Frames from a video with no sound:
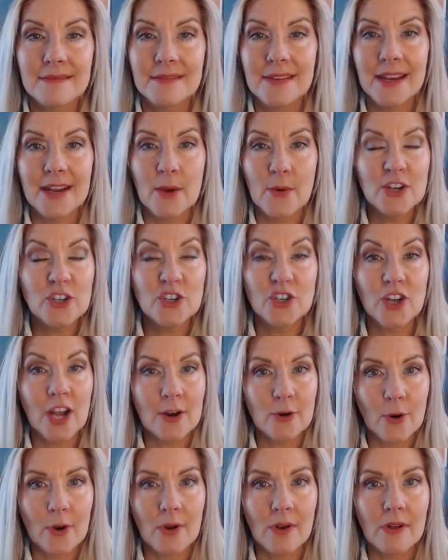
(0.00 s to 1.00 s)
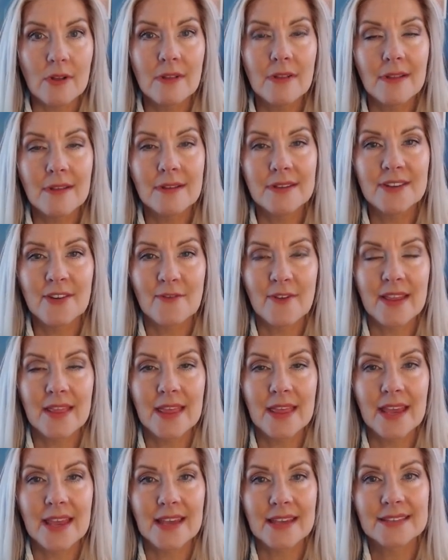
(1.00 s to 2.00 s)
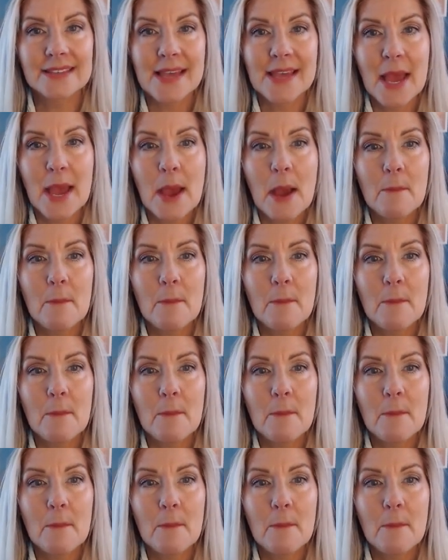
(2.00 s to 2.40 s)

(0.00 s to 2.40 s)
in general, different things.